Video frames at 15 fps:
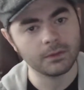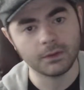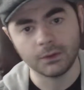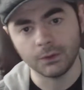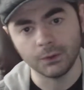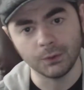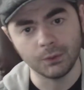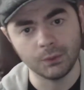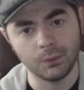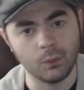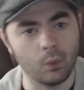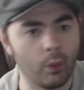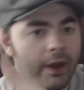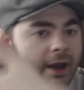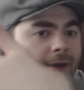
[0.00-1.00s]
to
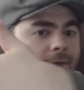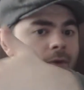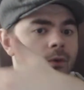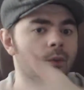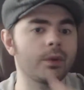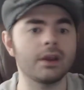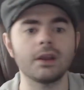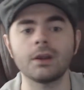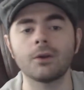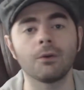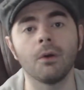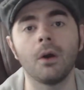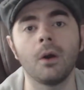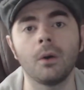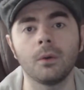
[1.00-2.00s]
whenever we
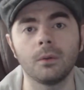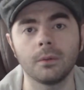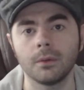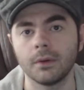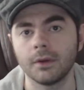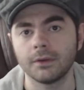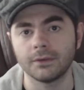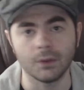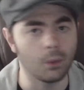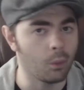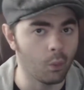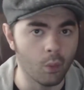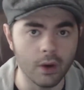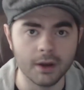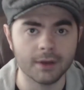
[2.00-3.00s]
grow to
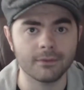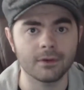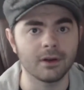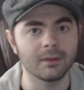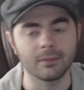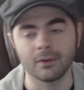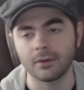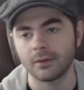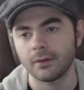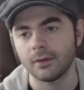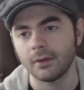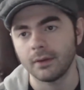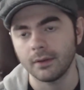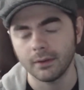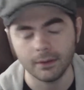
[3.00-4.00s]
whatever number,
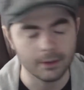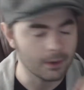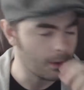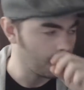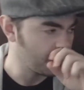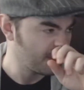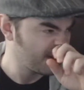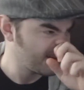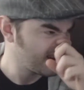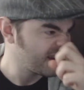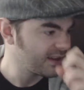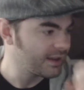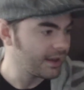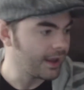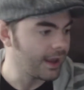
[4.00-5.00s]
you know?
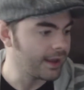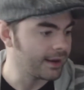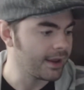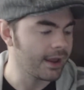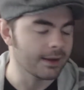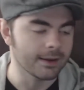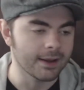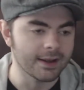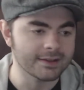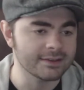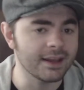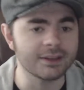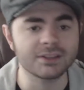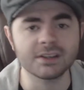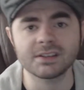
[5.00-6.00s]
And again, it's
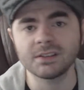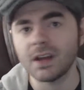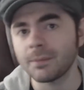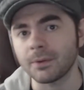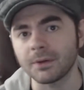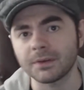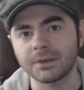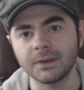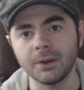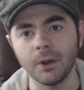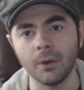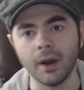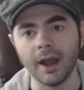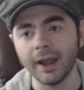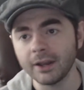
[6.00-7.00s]
not just numbers. You
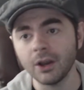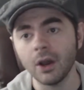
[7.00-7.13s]
know, I